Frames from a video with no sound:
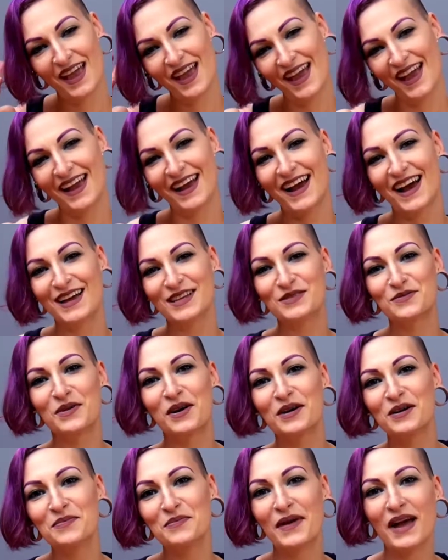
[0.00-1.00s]
Hey guys,
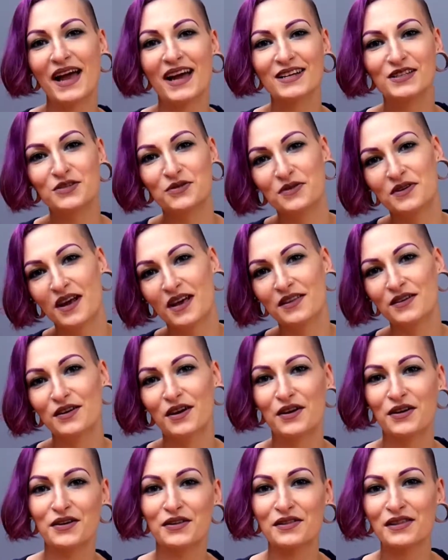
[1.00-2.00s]
welcome back to another
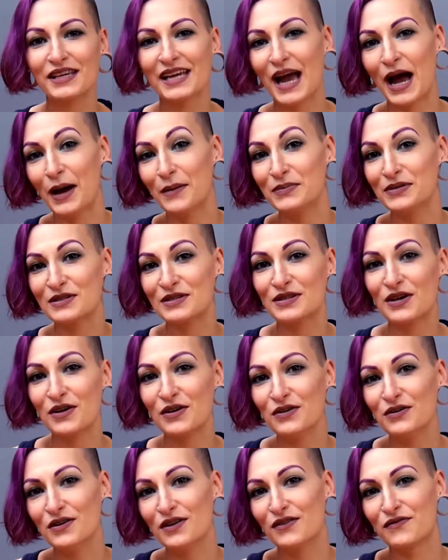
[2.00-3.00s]
unearthly
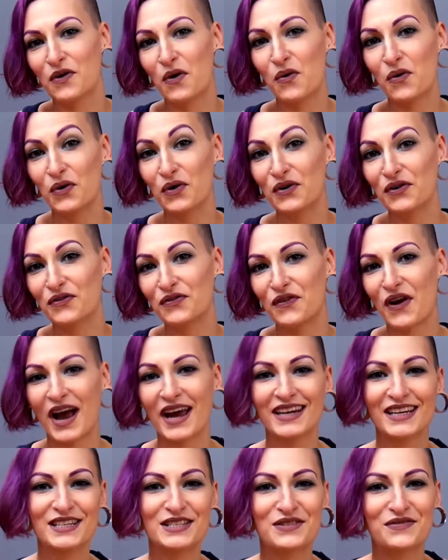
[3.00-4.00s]
episode of Horror
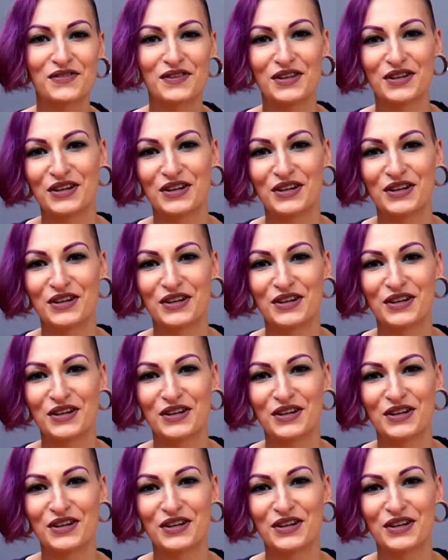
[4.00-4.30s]
Fridays for the